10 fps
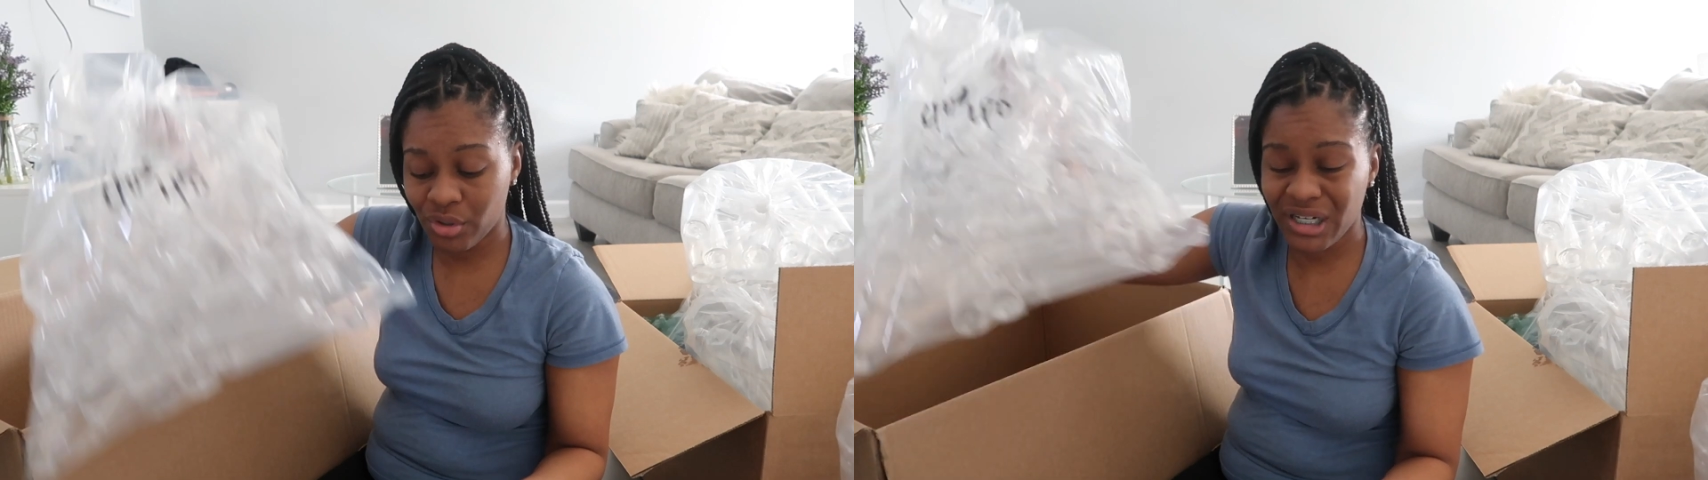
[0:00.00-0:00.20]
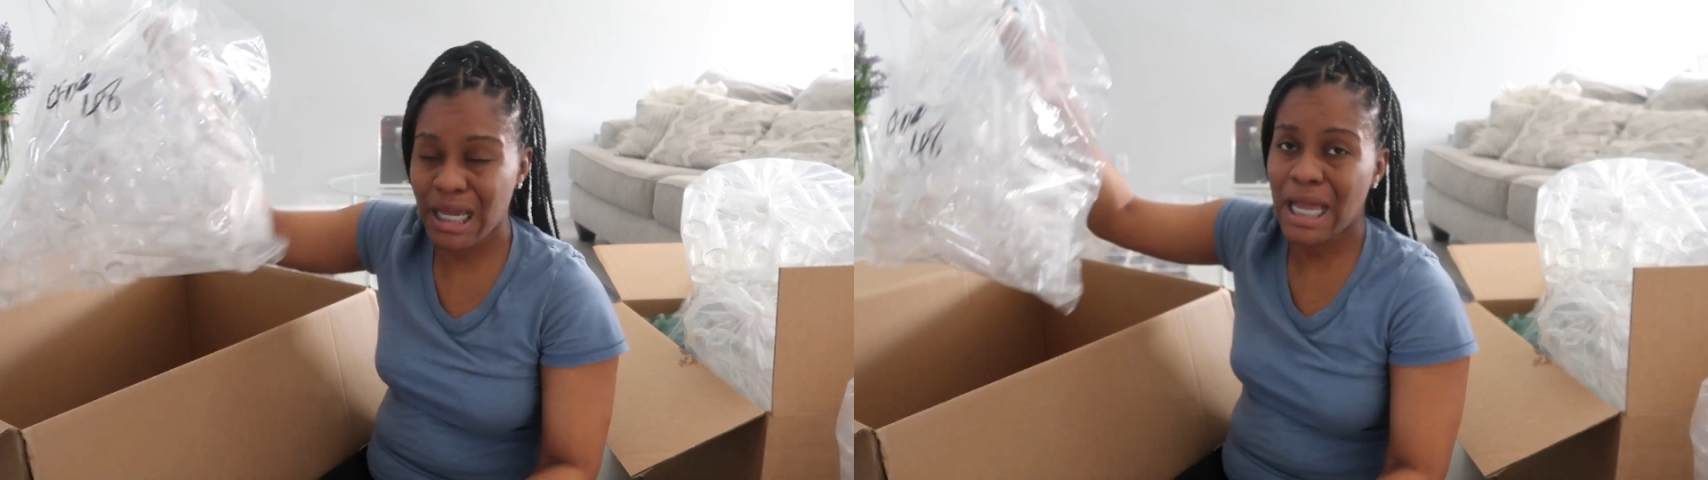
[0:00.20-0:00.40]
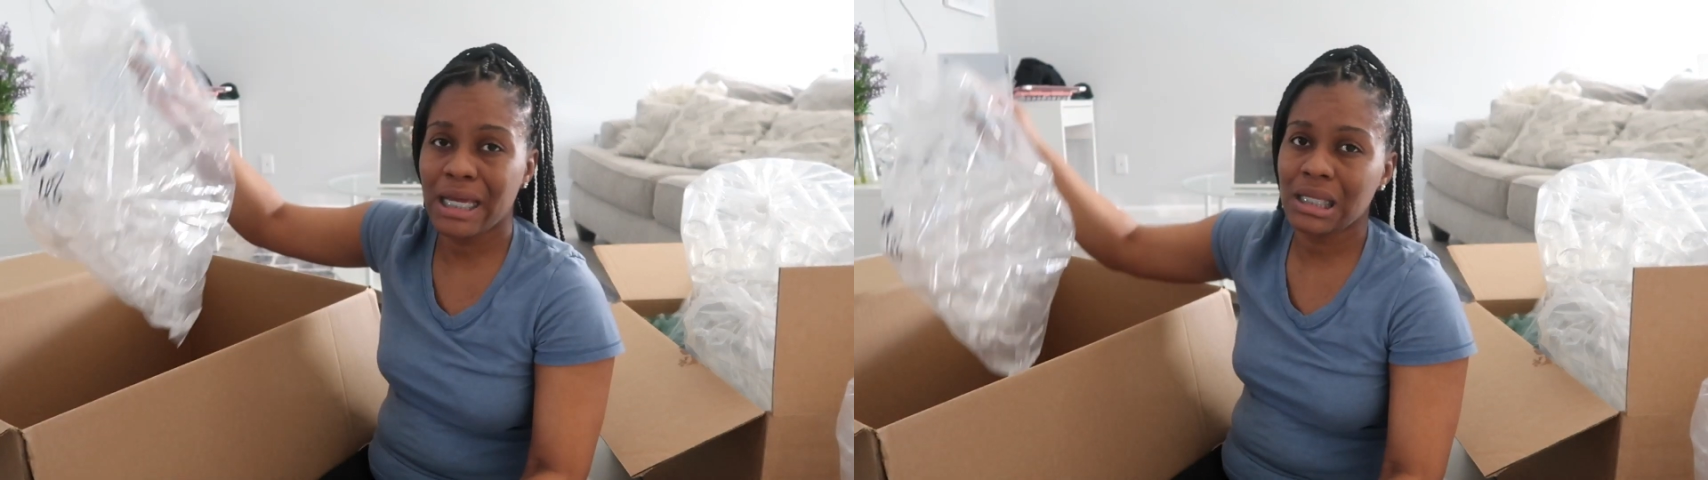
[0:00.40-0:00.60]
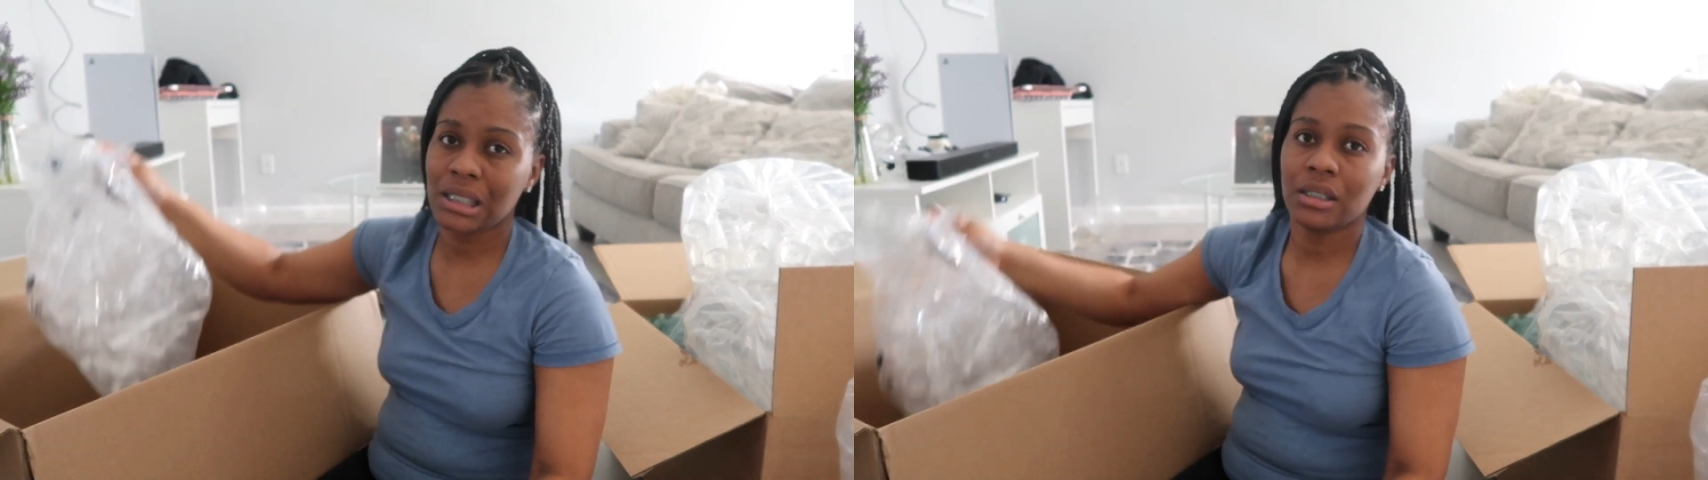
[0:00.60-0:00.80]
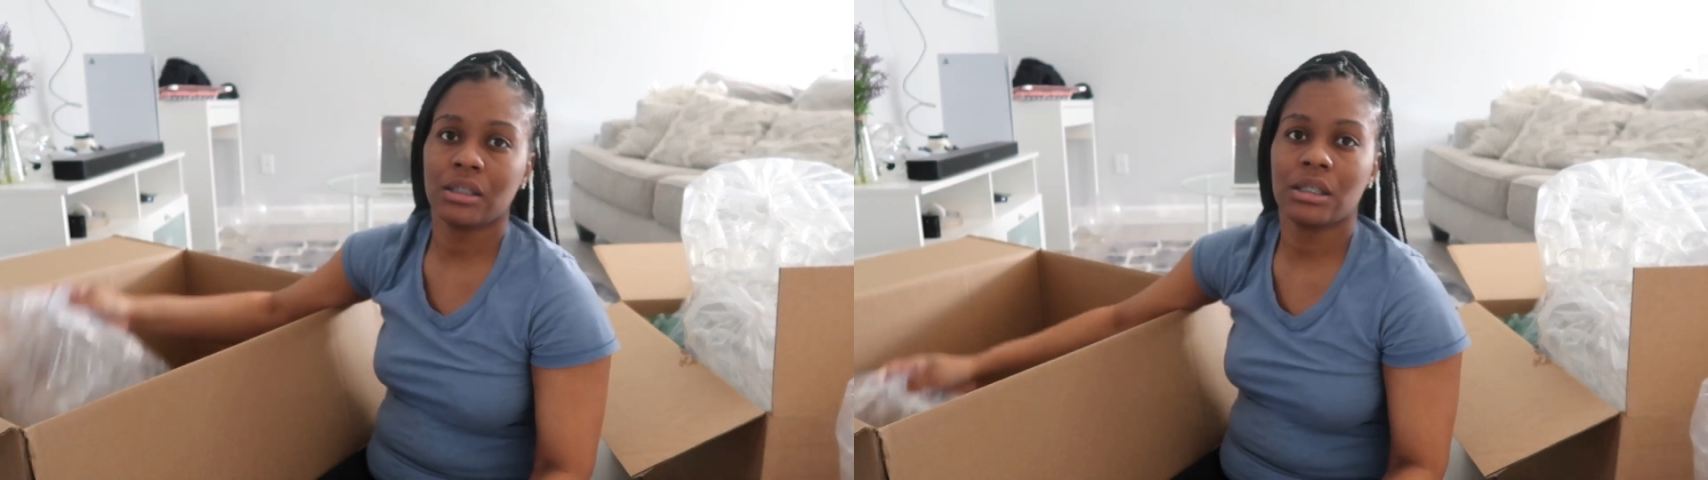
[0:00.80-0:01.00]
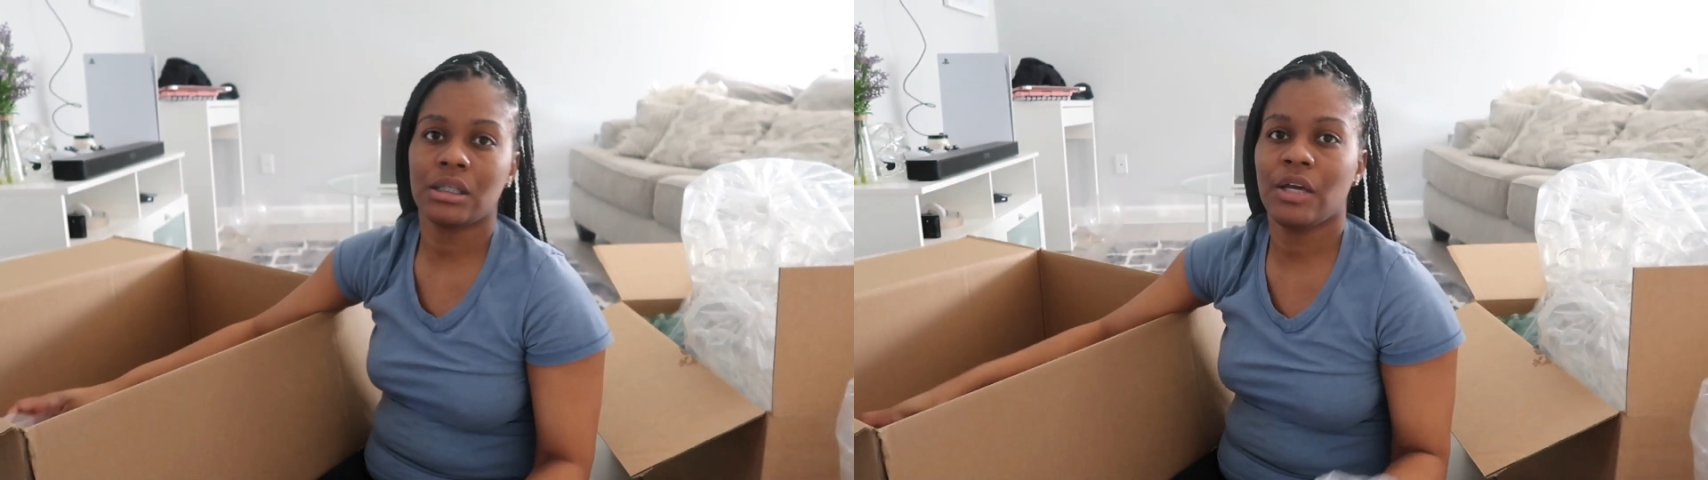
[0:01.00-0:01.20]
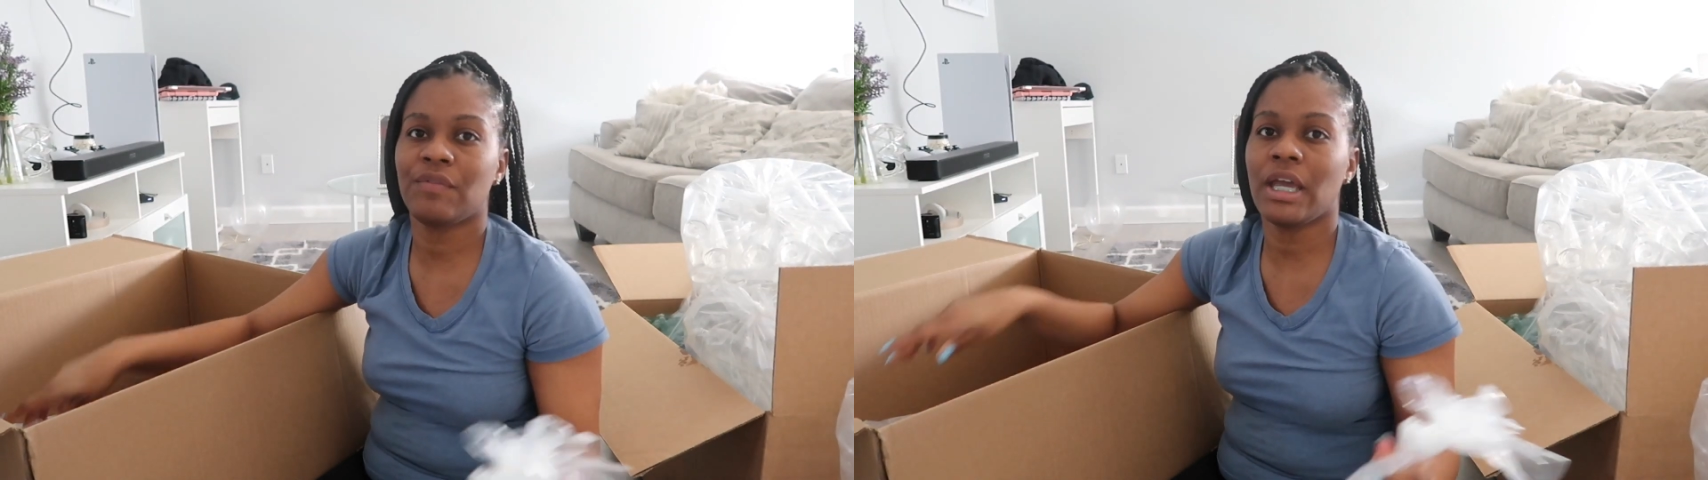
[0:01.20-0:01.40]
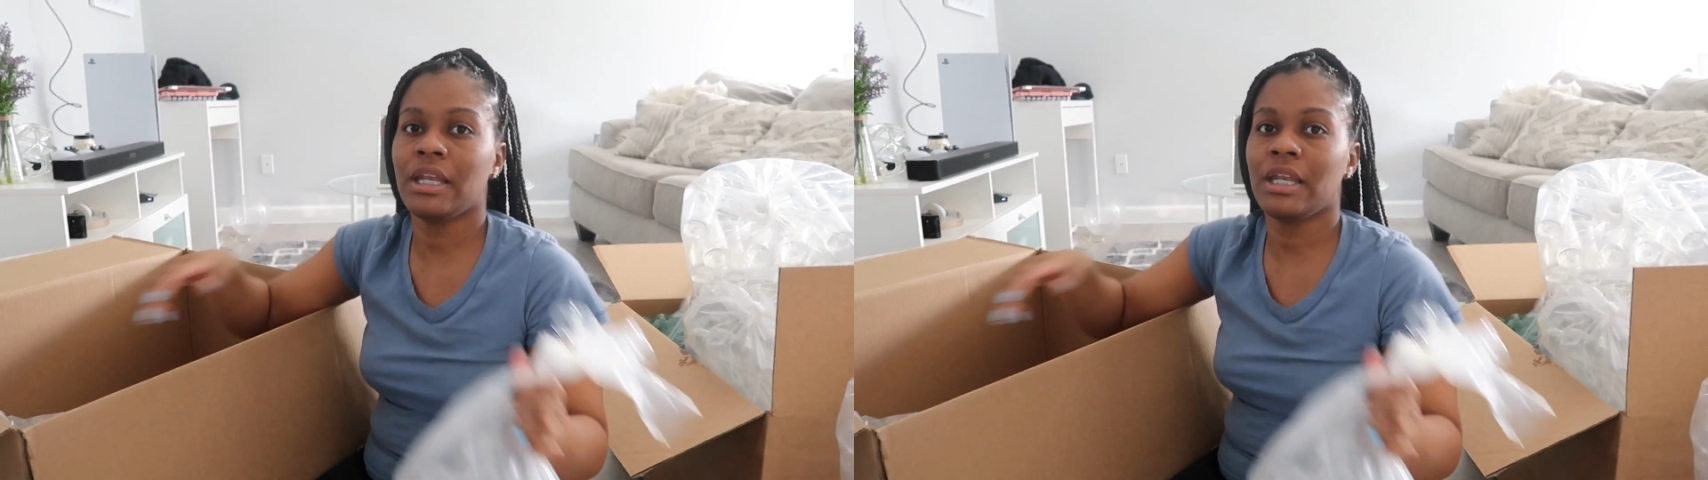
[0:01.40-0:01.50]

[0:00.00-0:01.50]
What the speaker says: order that. If they